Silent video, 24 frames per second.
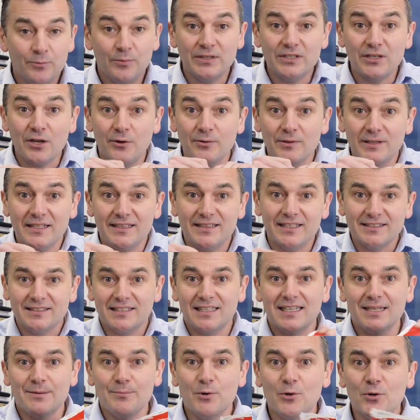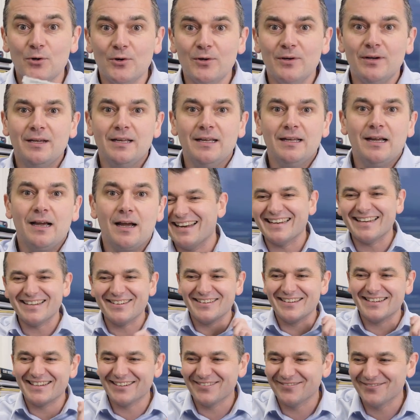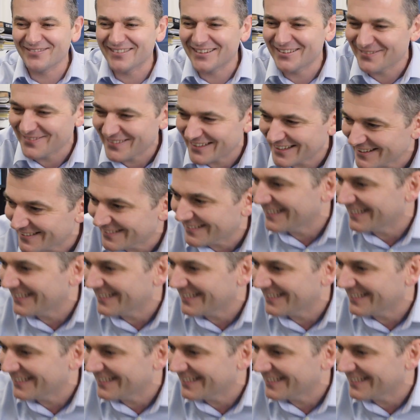We don't need this anymore. I didn't, it didn't rip very